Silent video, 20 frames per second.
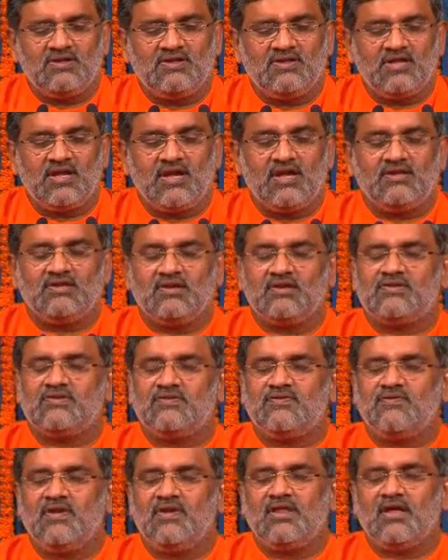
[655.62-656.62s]

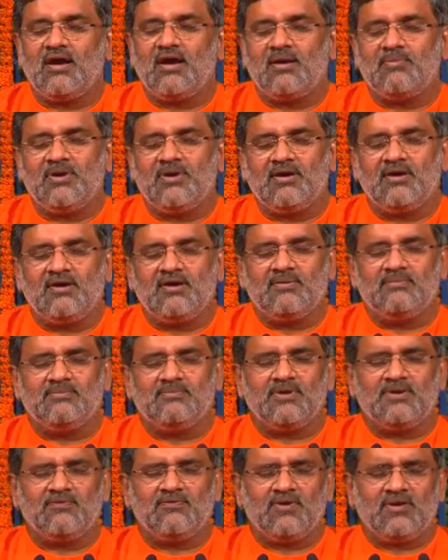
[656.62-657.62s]
Tejasvinamaham,
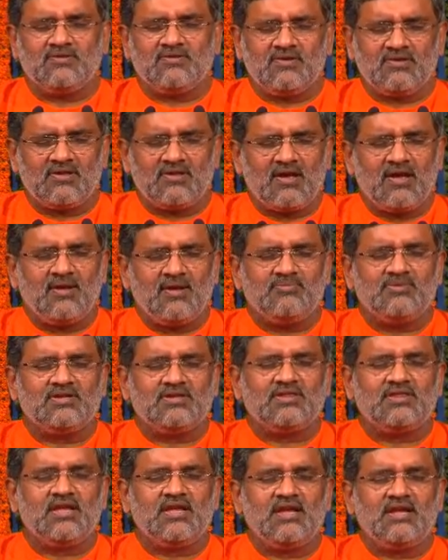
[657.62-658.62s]
Bhagavan says, I am the
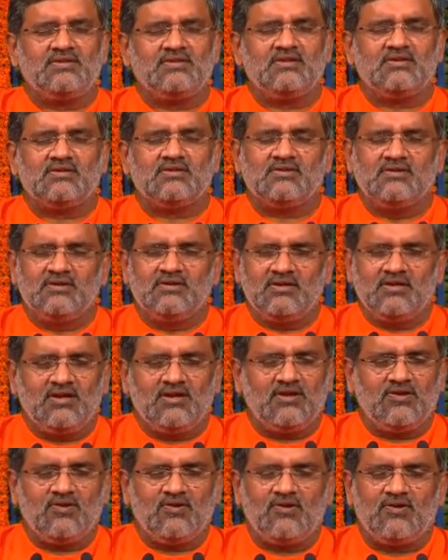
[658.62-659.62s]
Teja
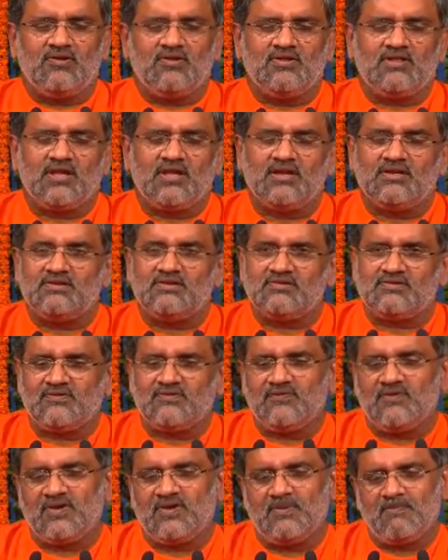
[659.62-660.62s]
in all
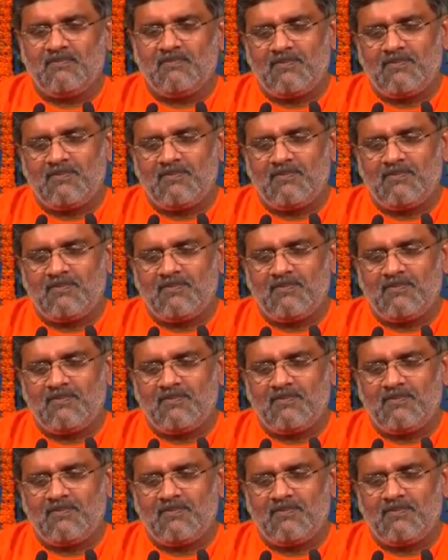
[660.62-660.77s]
Tejasvi.